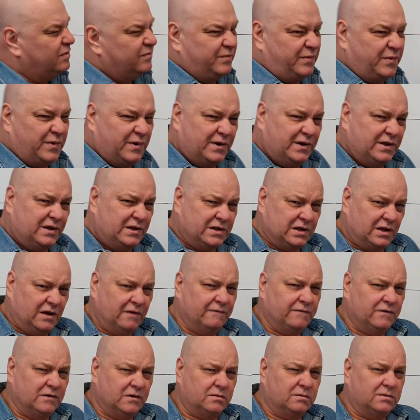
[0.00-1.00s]
pretty
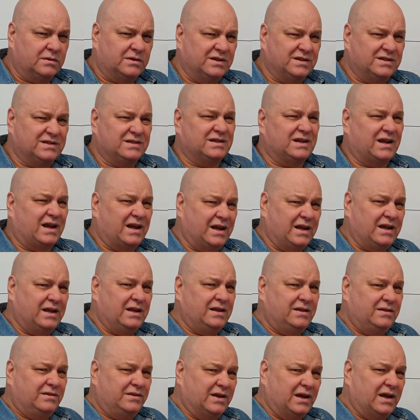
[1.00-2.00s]
comfortable to say
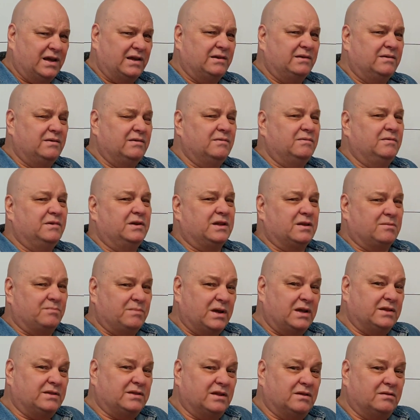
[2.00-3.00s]
that we can
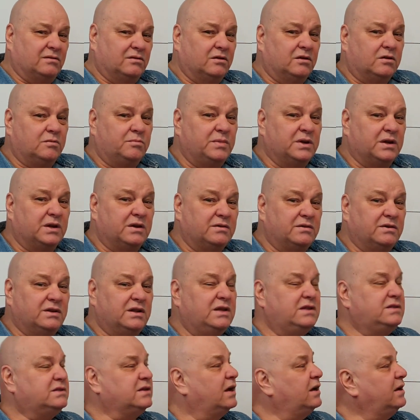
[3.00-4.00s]
make that a little bit
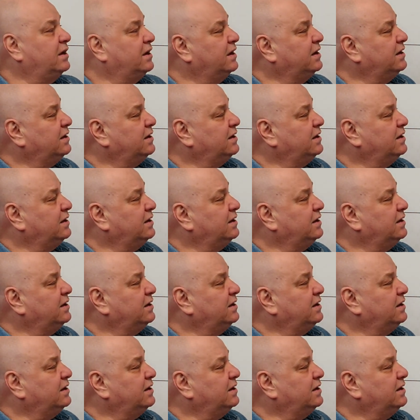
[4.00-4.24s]
neater, and